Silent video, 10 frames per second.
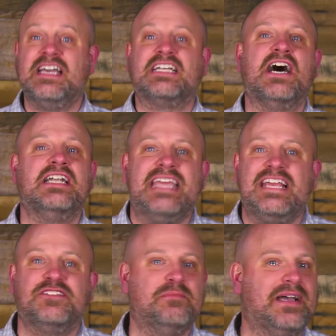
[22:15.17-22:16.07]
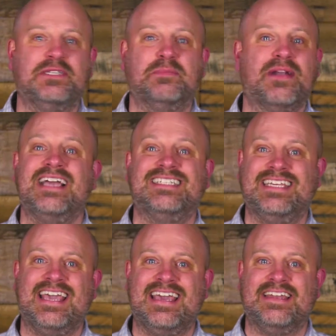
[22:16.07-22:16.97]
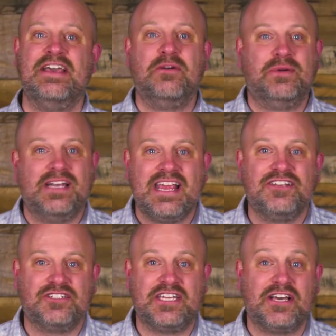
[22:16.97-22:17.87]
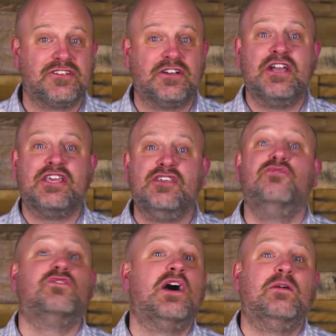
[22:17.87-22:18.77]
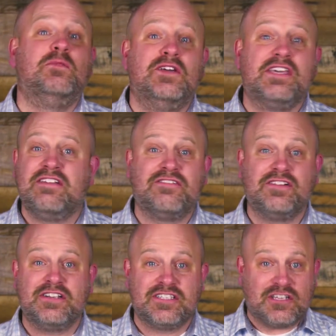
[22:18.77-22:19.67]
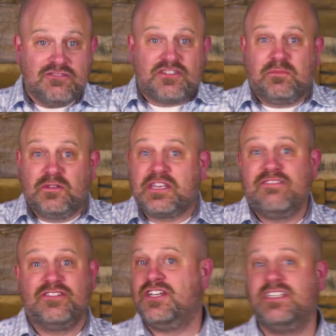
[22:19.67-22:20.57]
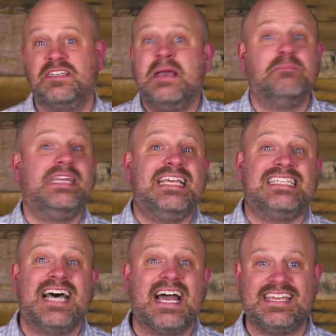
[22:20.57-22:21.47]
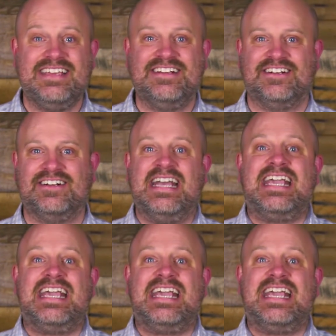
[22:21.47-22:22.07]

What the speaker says: God takes her by surprise again when an angel tells her, you've come looking for your son, you've come looking for Jesus, but He's not here.